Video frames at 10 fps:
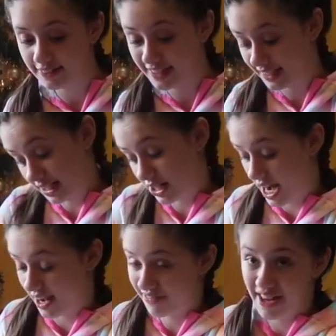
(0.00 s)
definitely need to
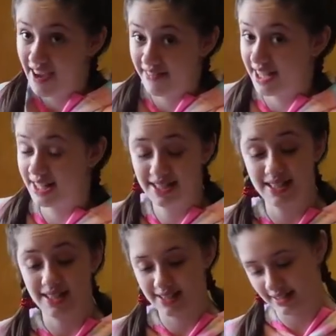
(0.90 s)
try it if you haven't. It's
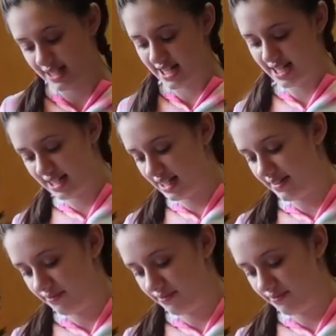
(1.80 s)
delicious.